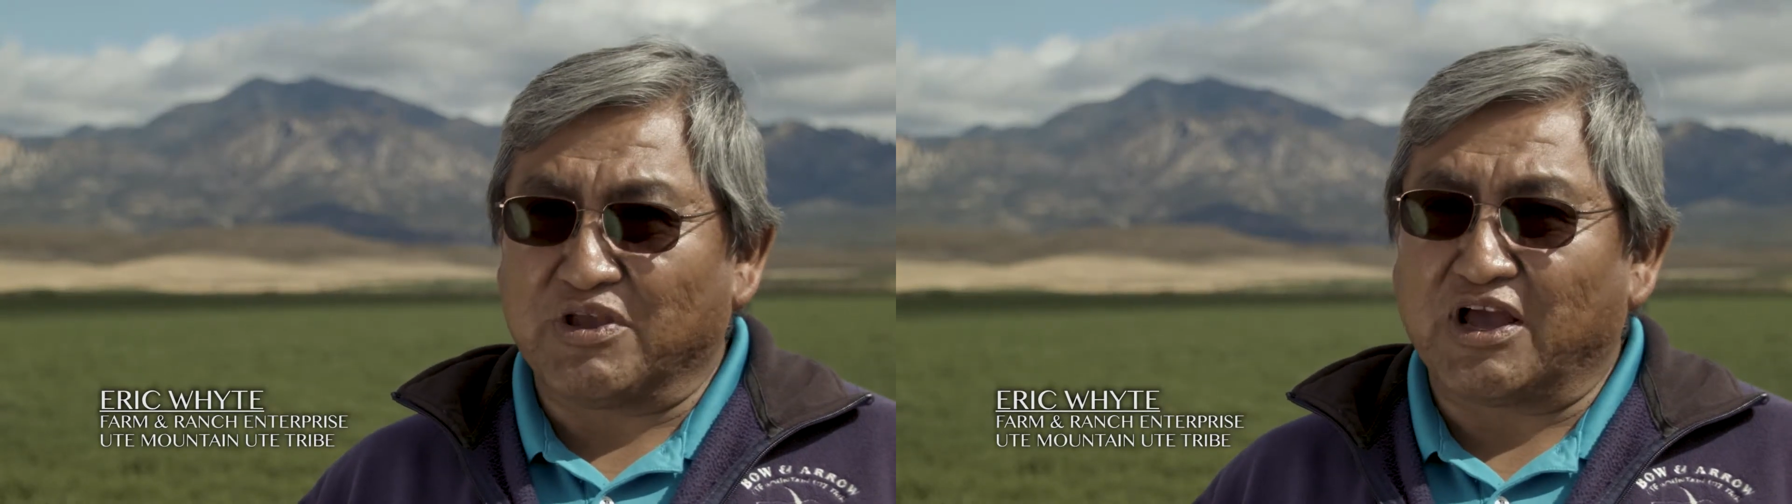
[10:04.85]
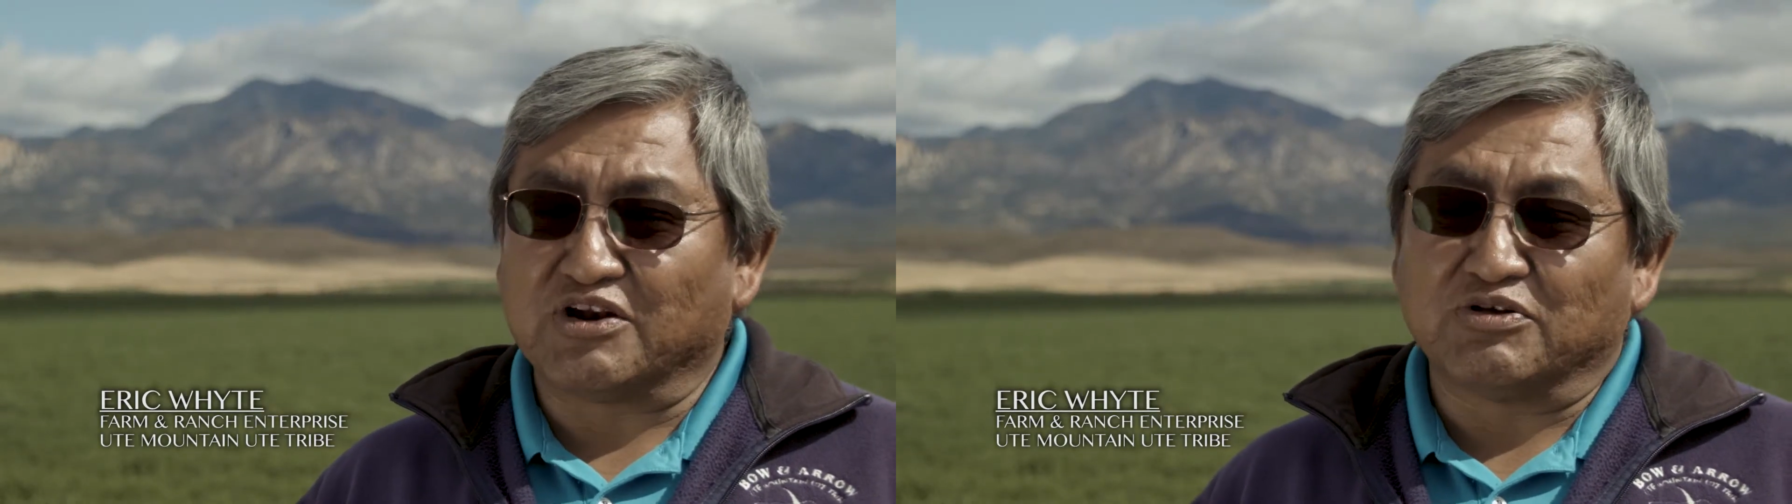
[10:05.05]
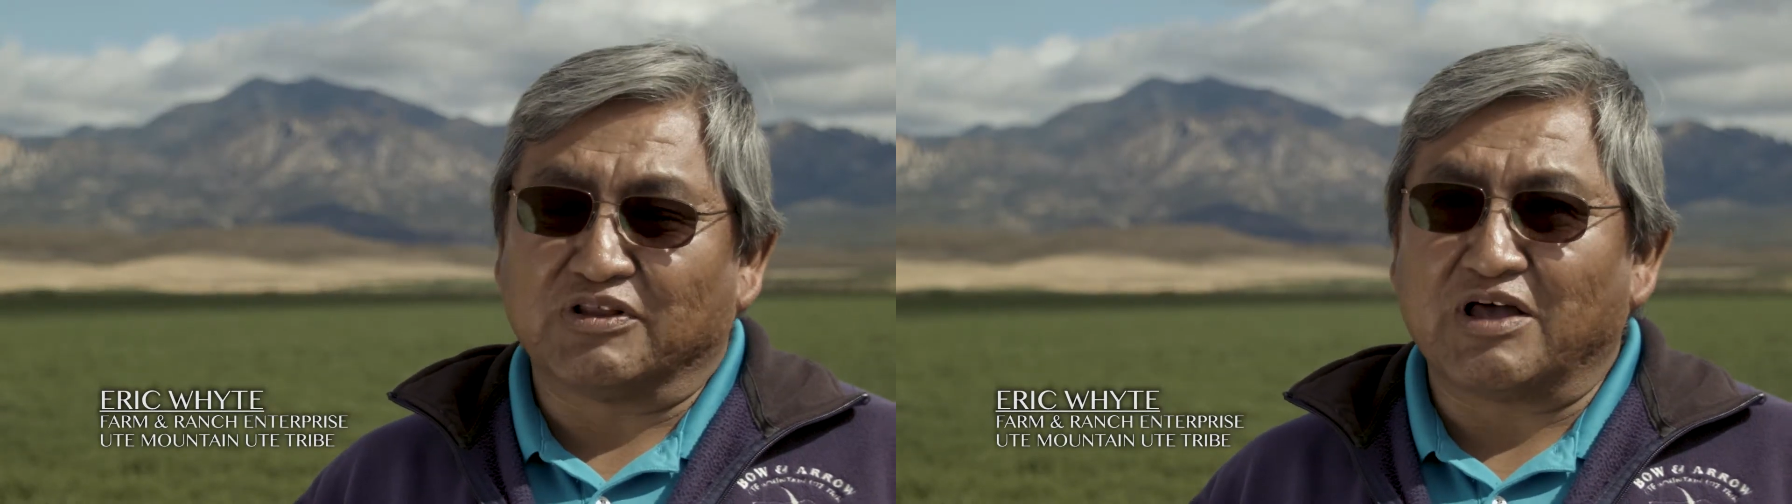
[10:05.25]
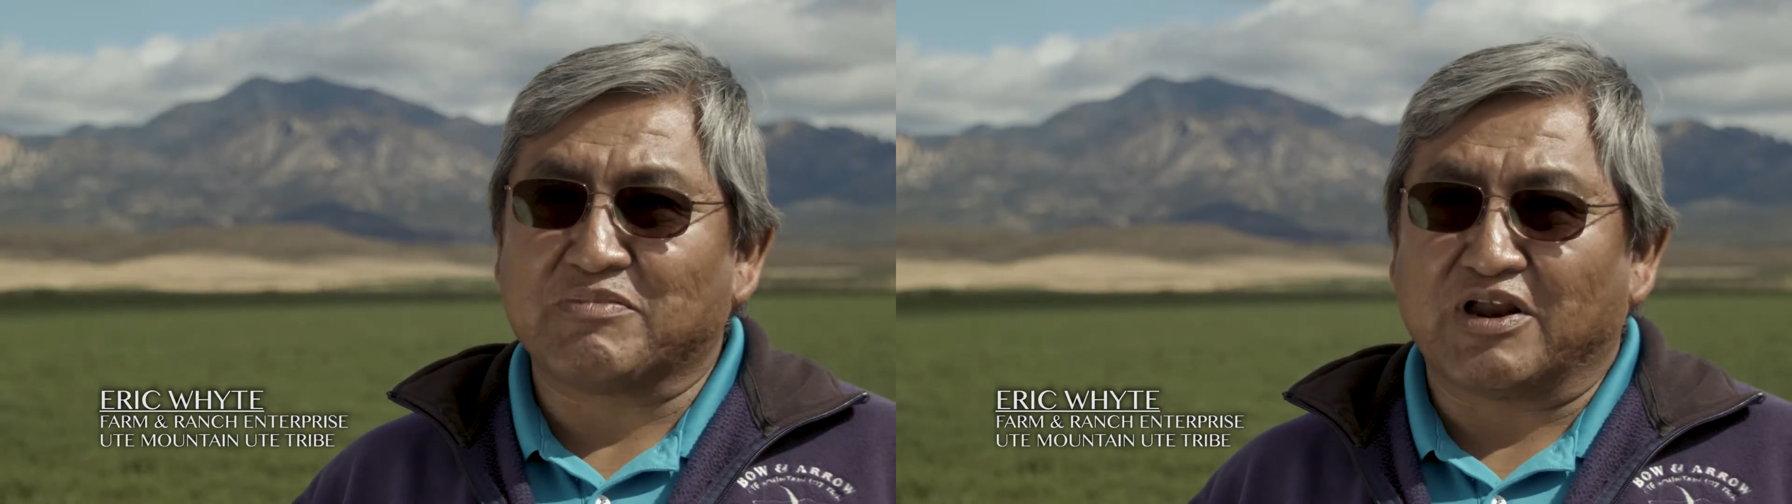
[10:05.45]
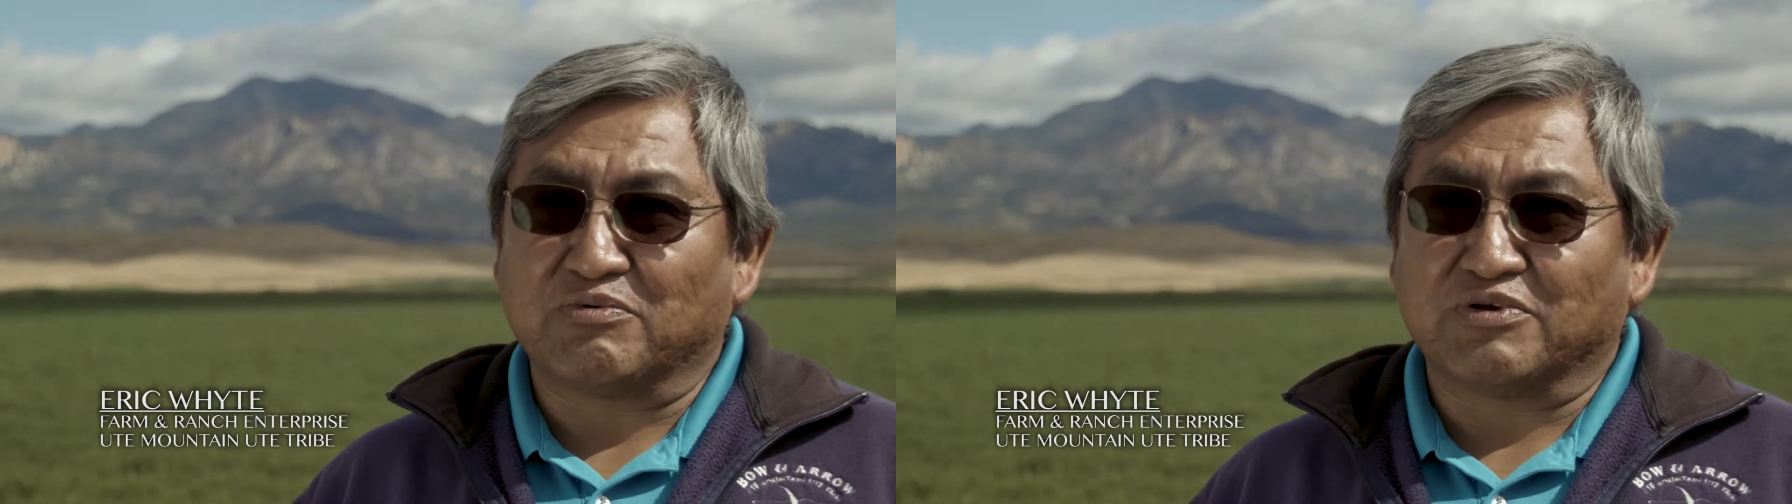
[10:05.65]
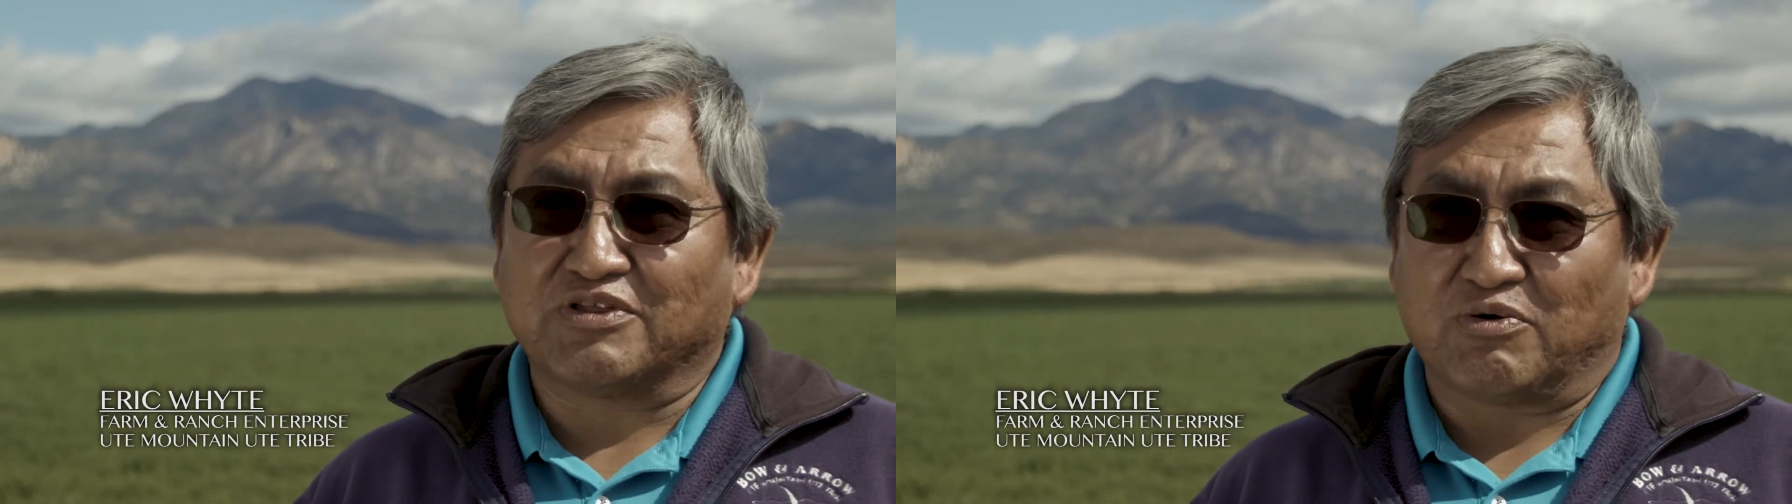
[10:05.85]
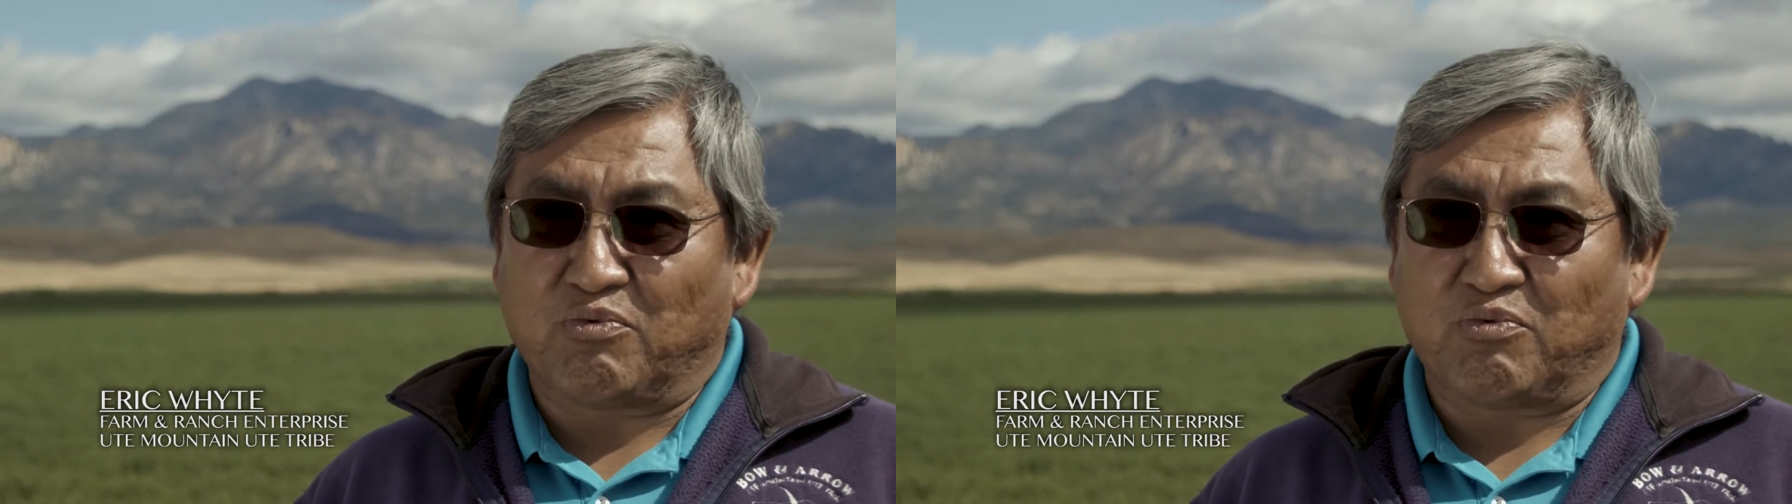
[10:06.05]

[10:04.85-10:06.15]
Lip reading: we got to do a lot better with